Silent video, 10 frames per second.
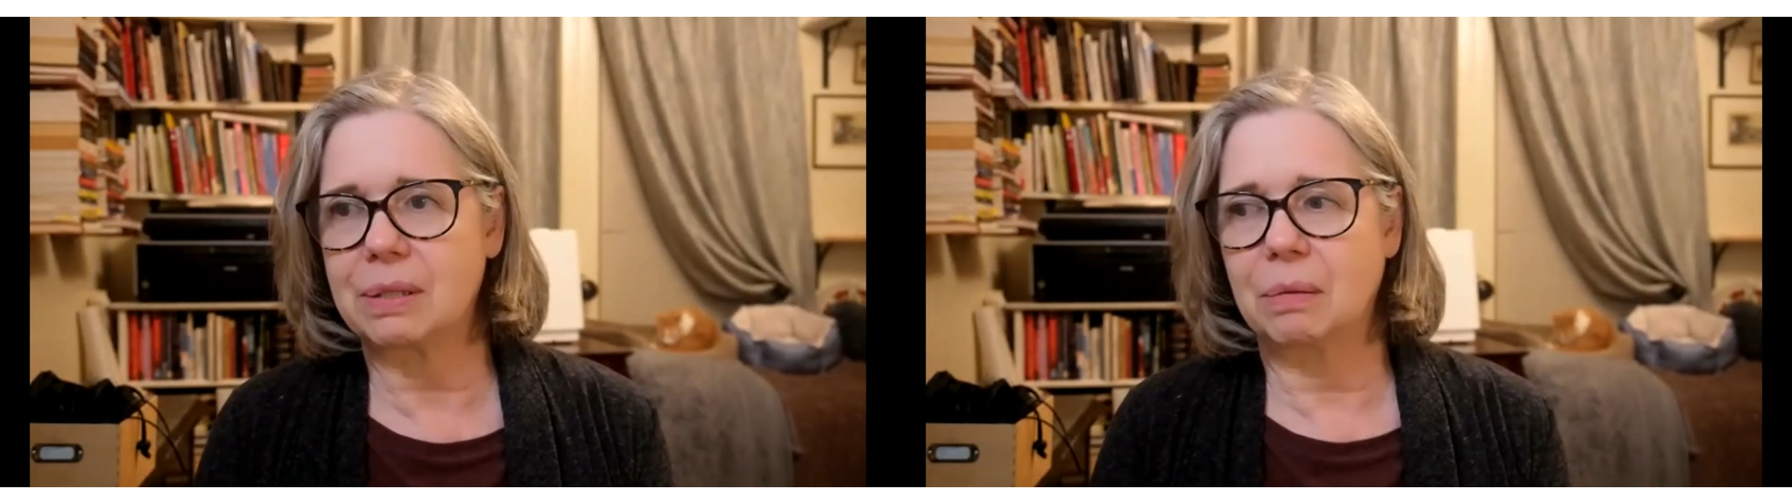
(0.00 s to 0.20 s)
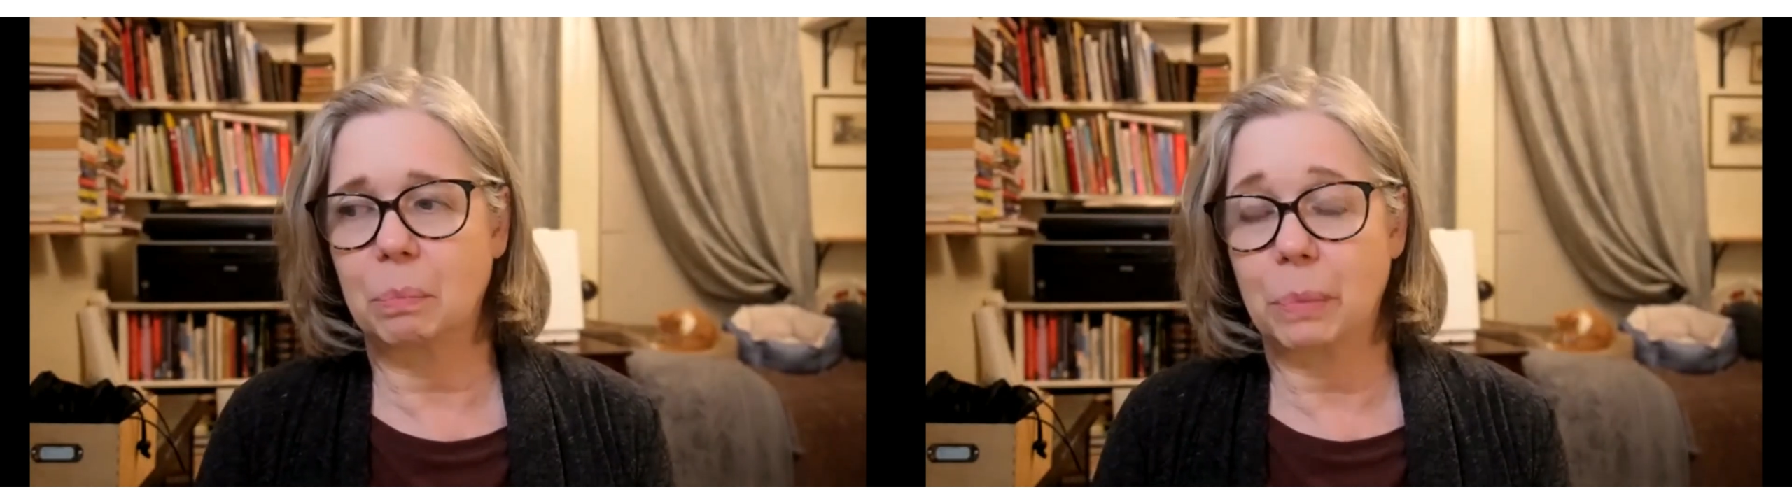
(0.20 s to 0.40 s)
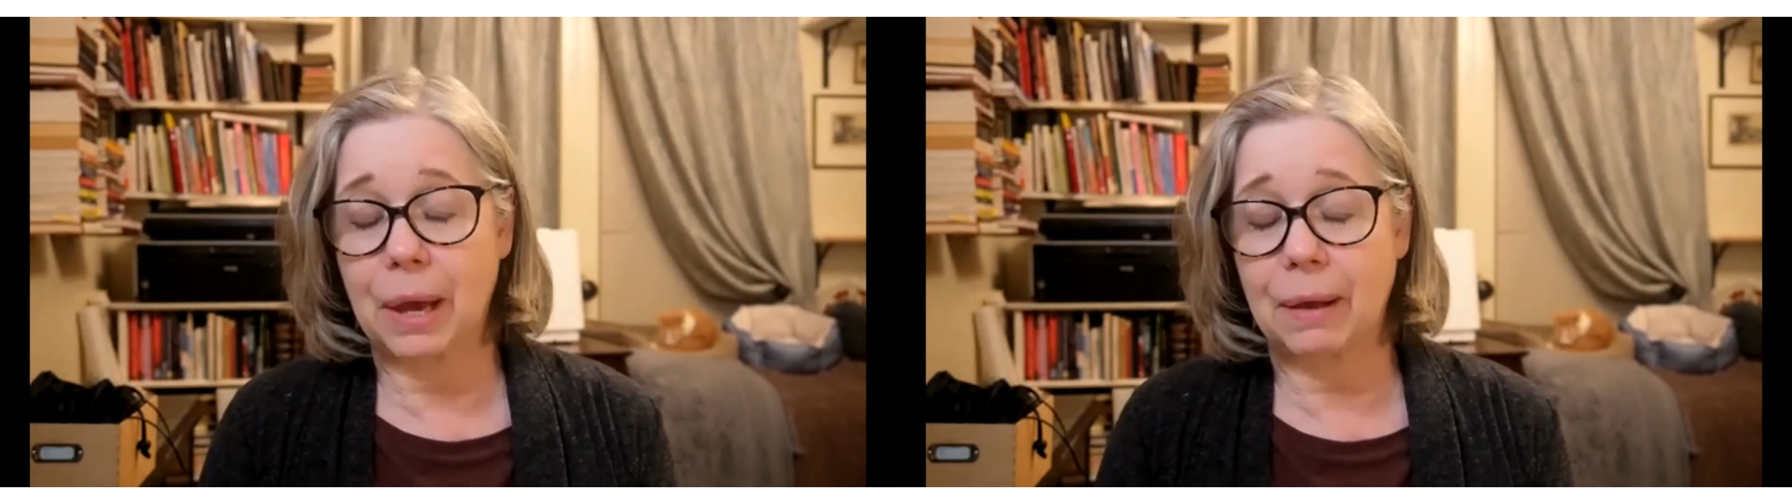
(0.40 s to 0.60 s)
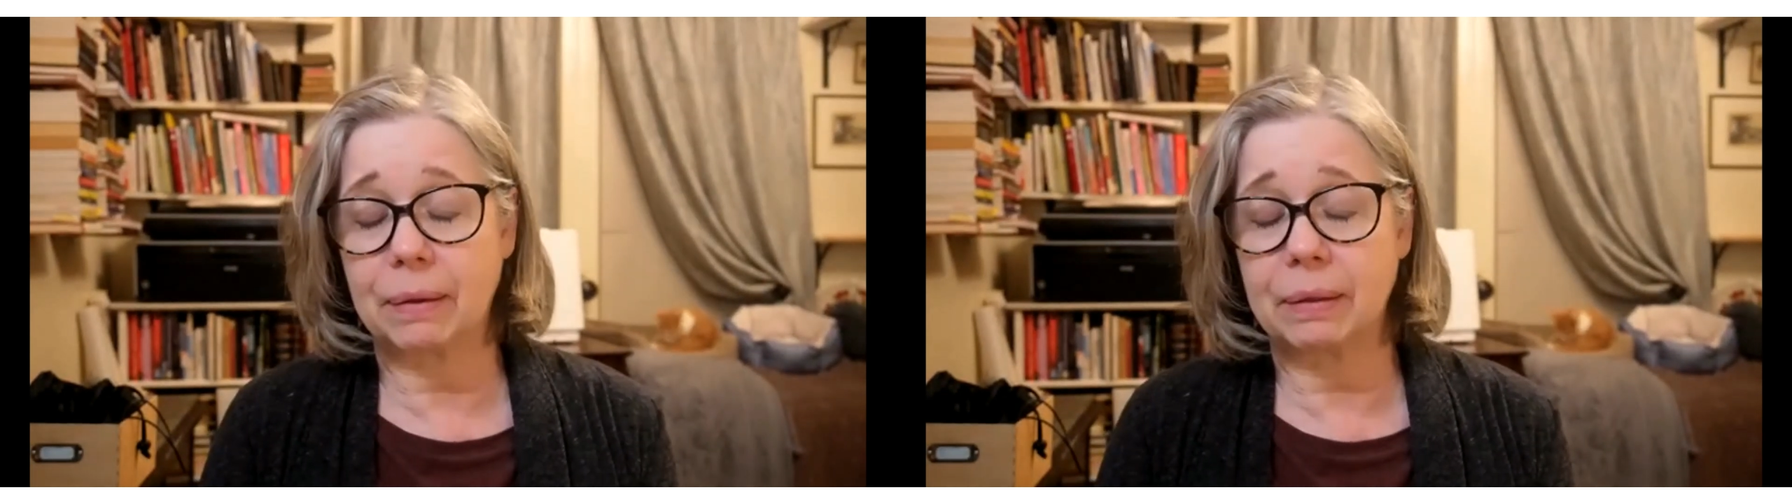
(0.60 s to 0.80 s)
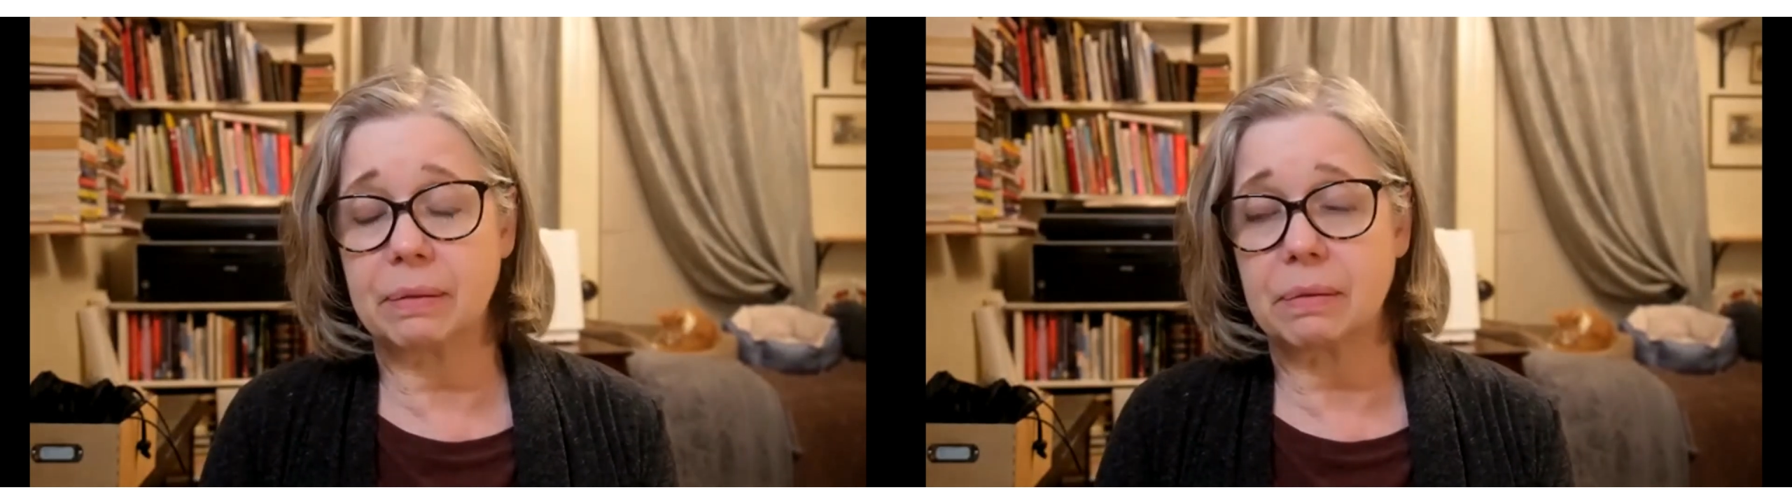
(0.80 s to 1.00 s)
and
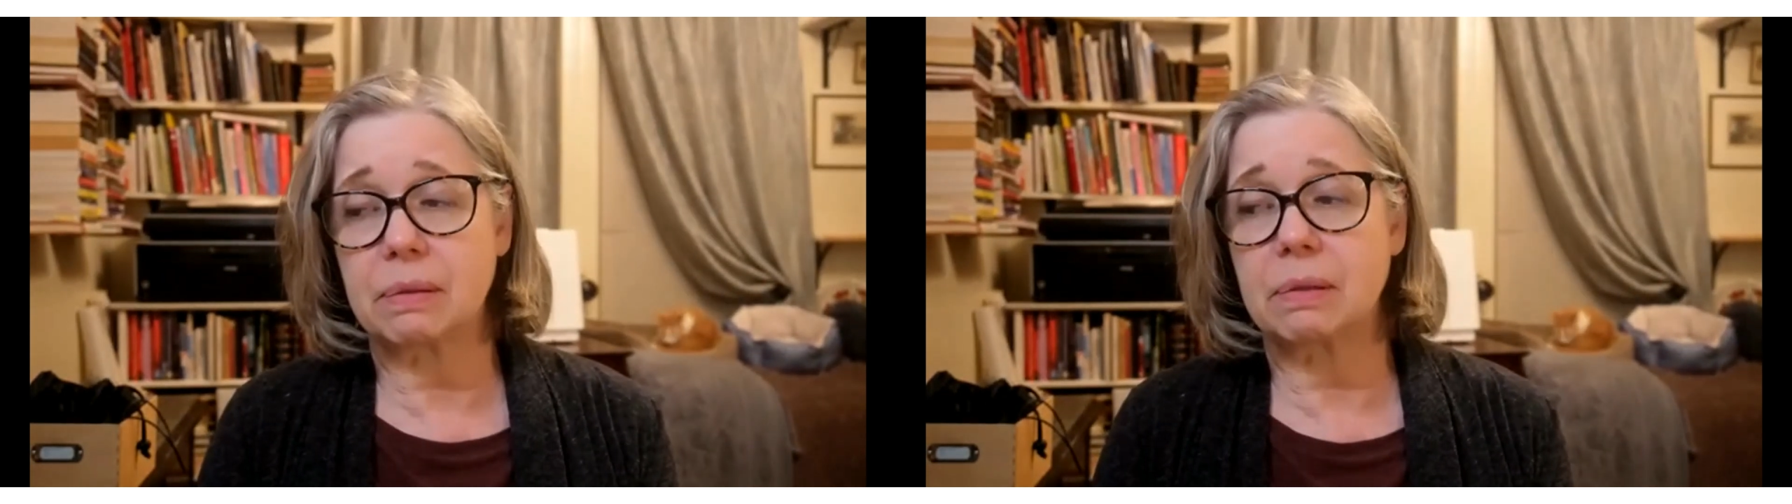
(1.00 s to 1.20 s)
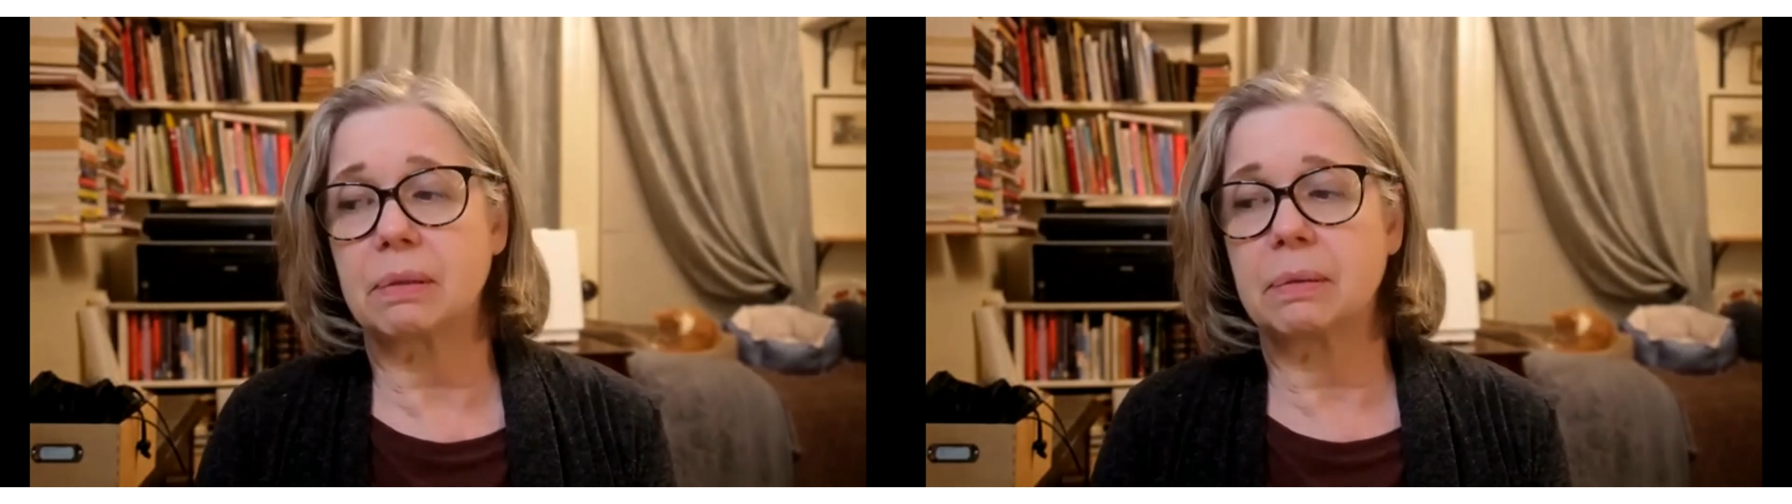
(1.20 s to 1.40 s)
balance,